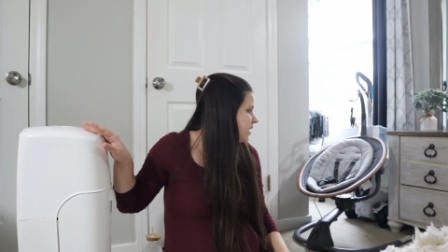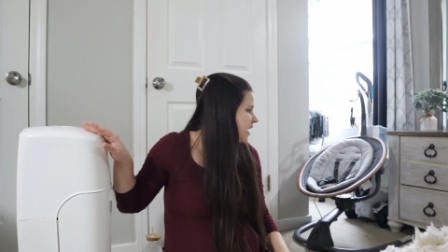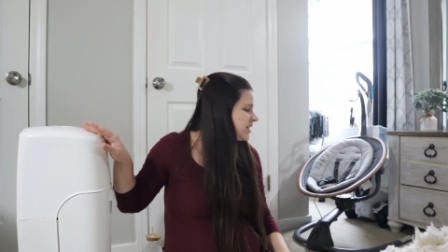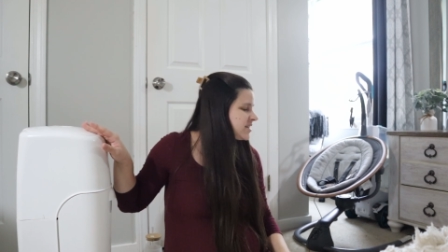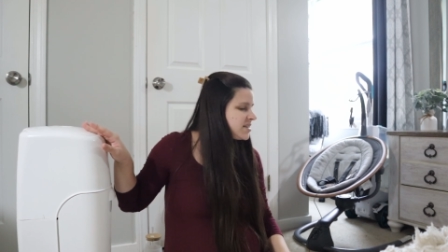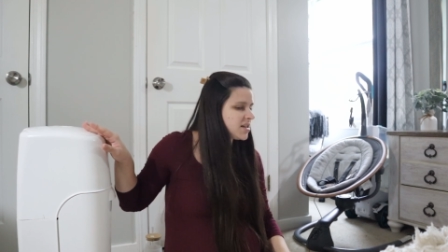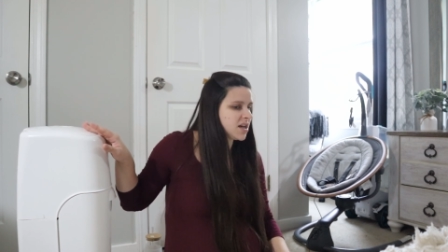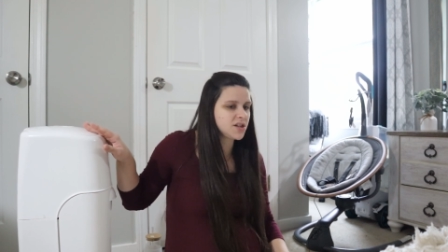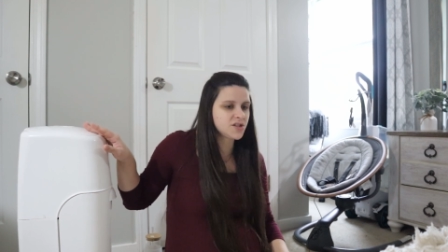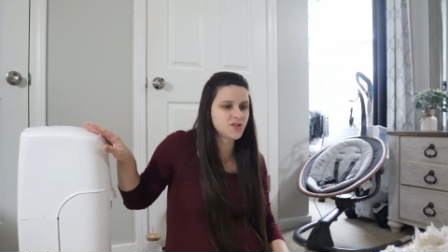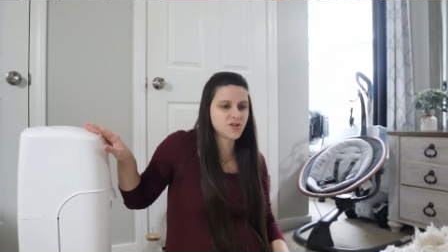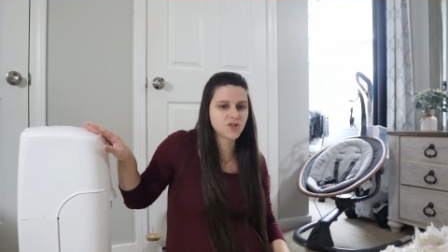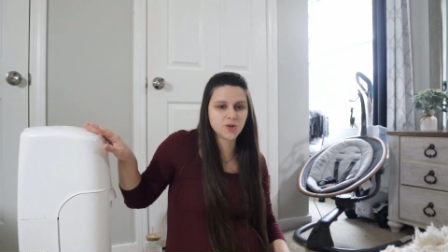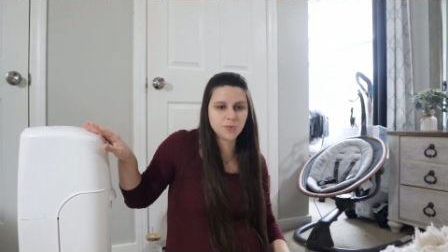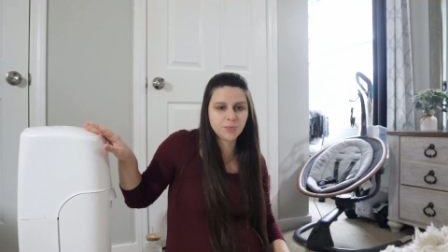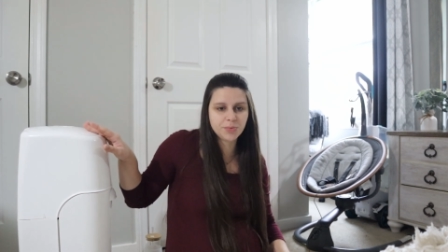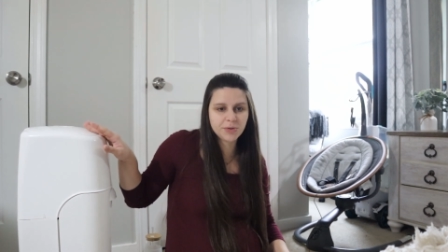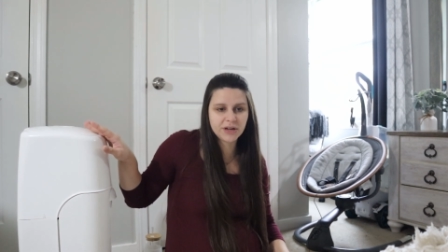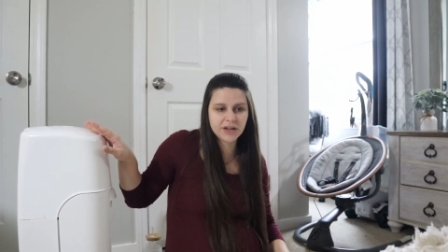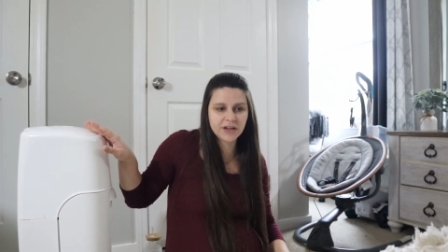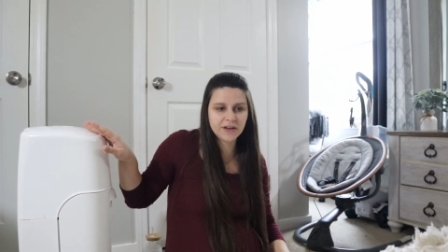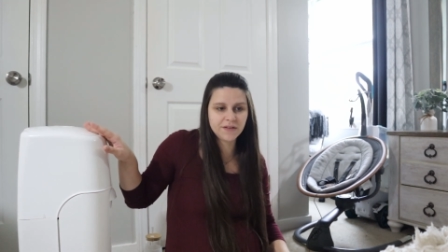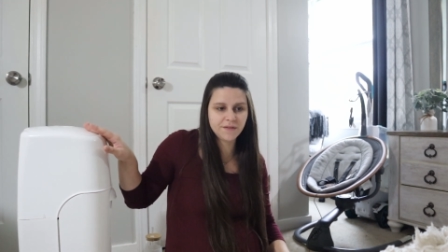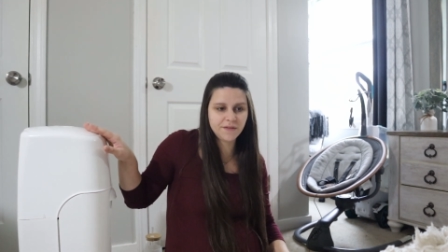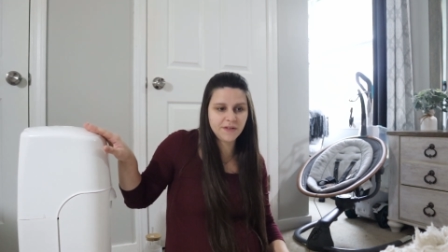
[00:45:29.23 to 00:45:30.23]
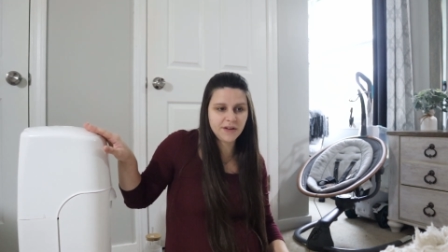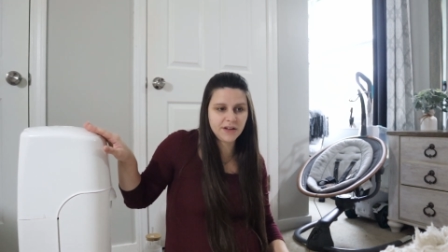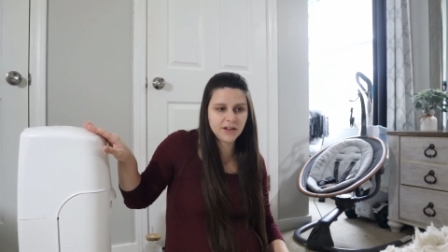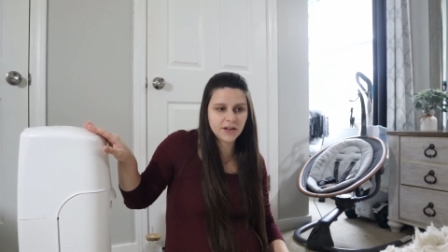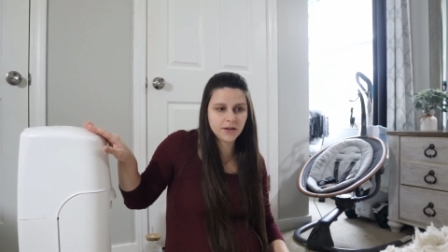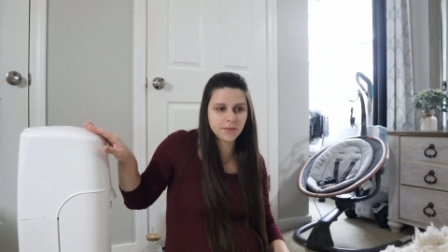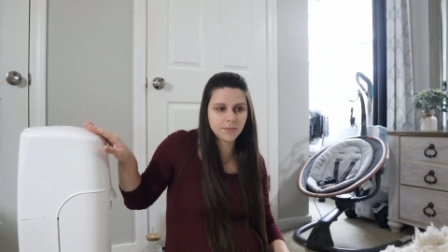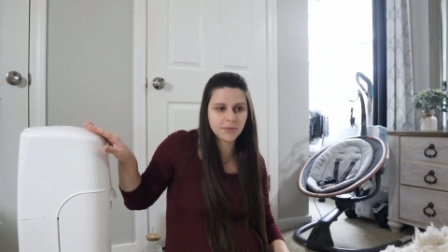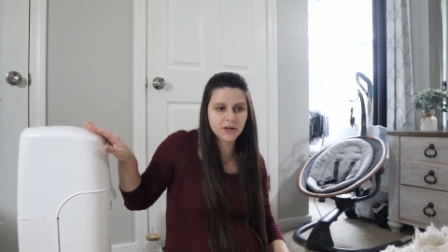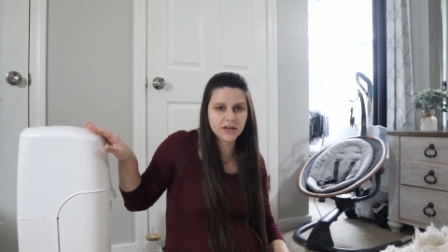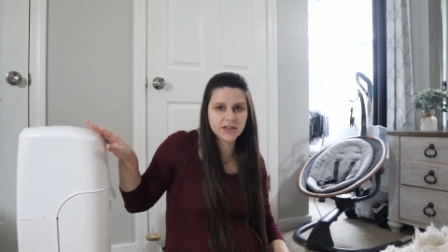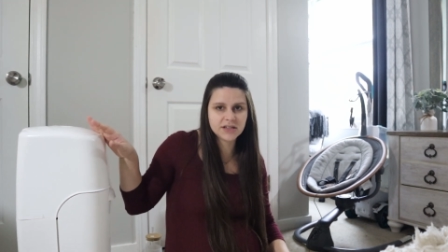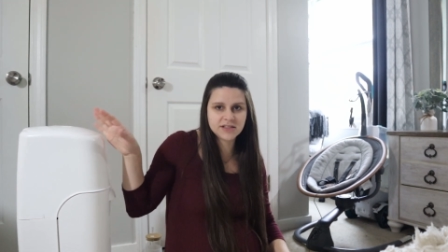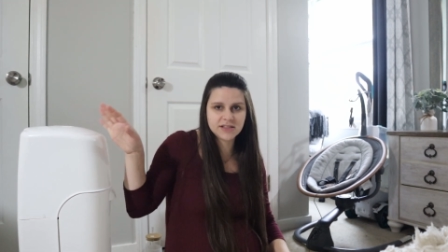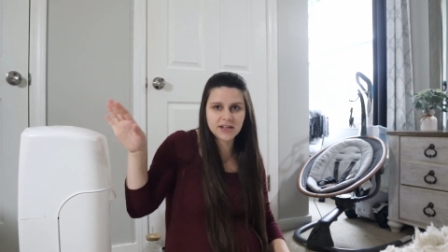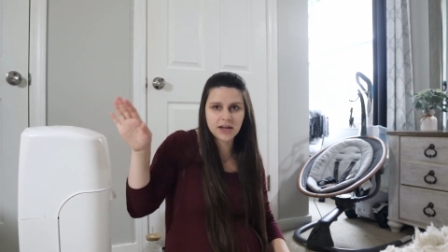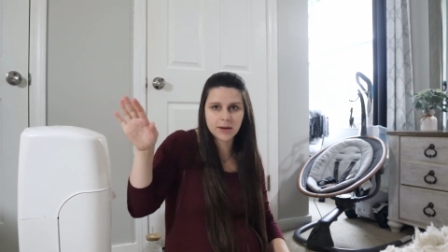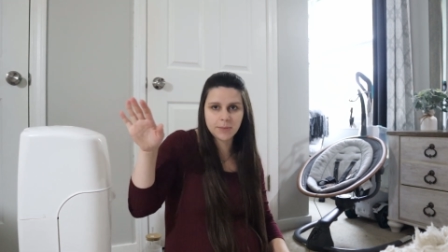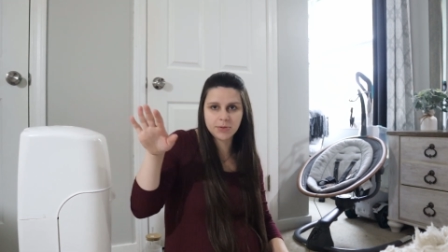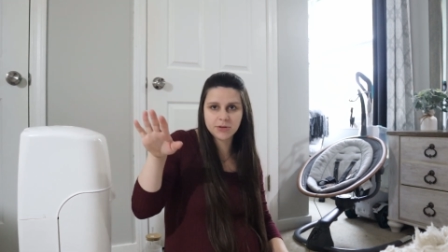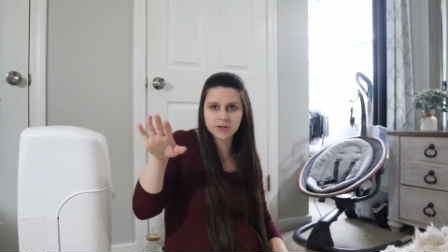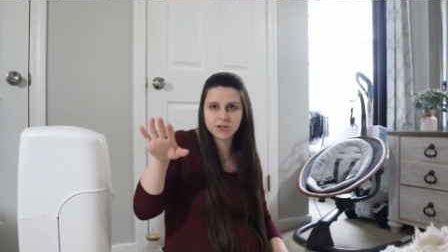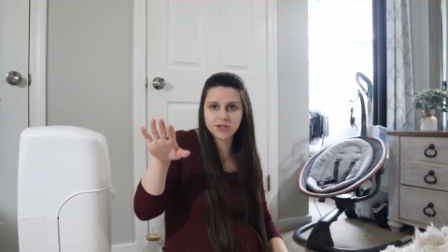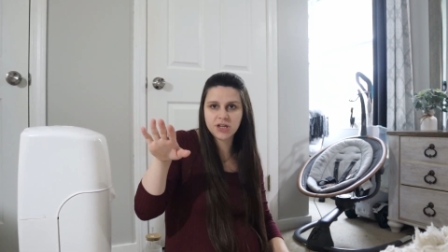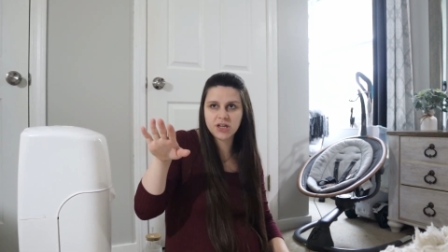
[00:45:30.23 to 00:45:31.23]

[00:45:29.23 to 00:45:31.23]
It's not super convenient because diaper